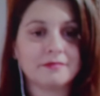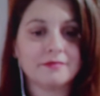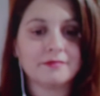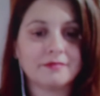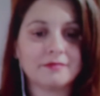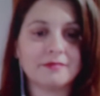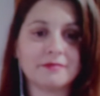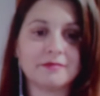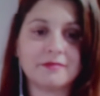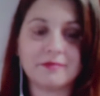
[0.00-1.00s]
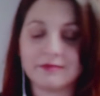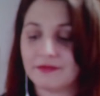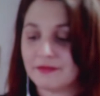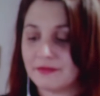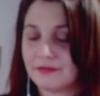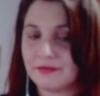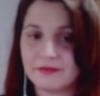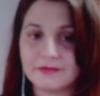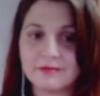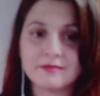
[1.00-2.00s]

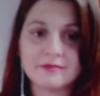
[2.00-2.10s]
This person isn't speaking.